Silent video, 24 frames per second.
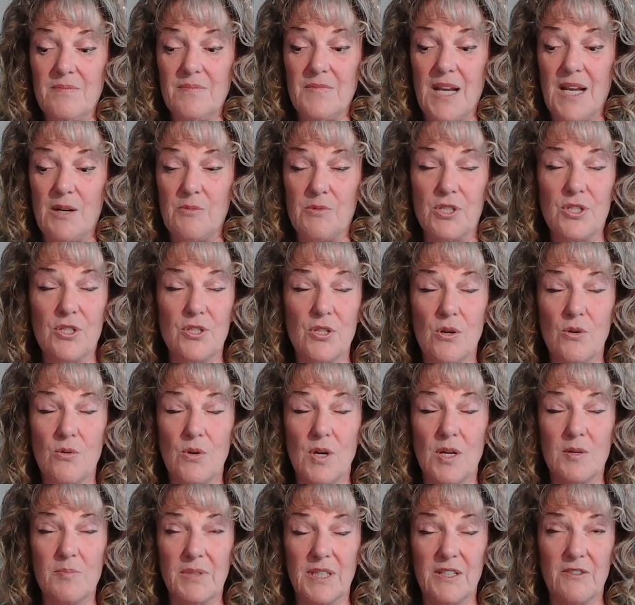I was
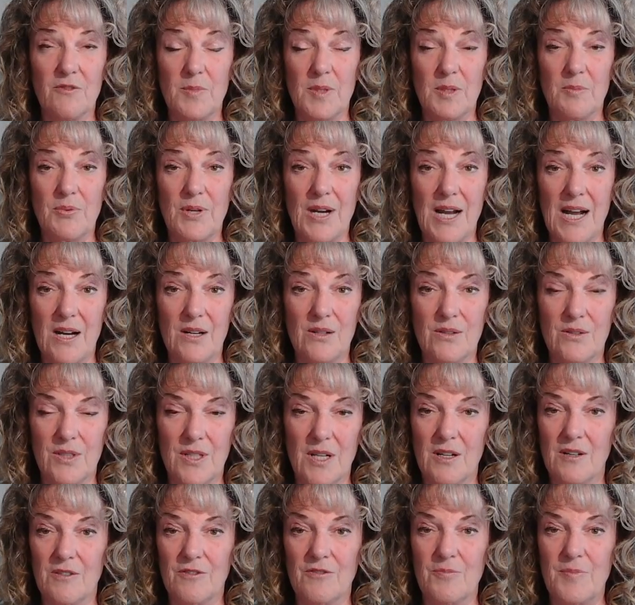so unbelievably proud
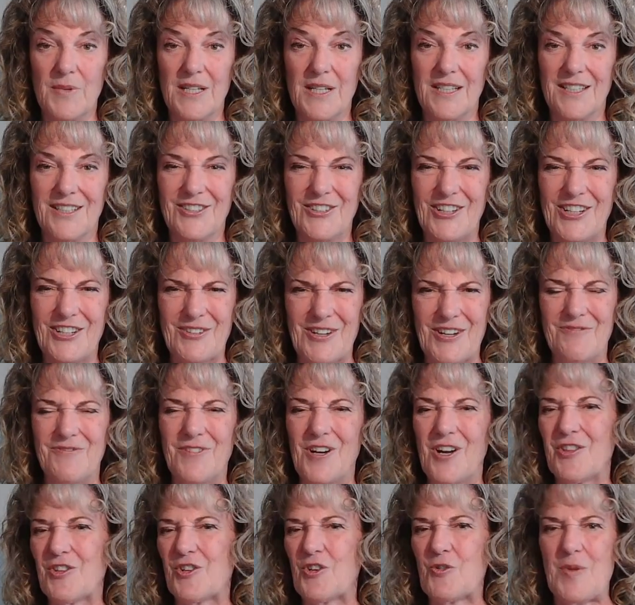of my great
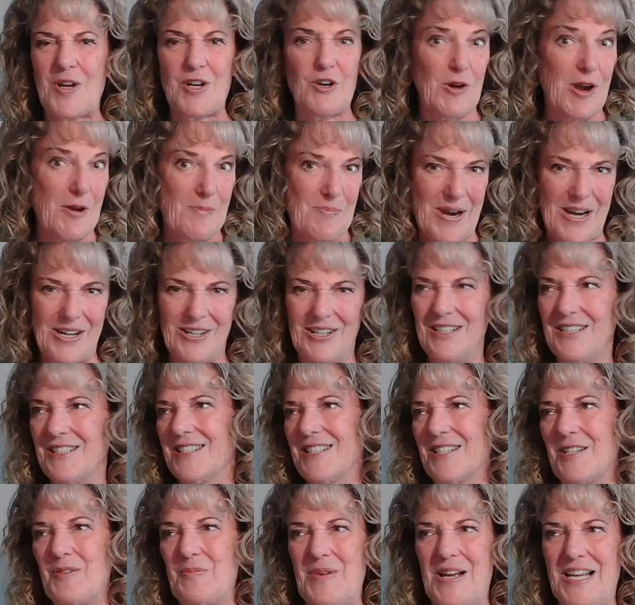grandfather and my
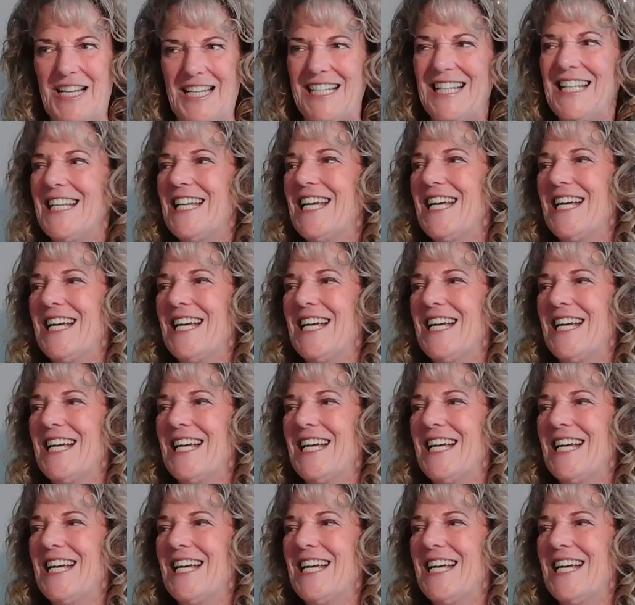grandparents and my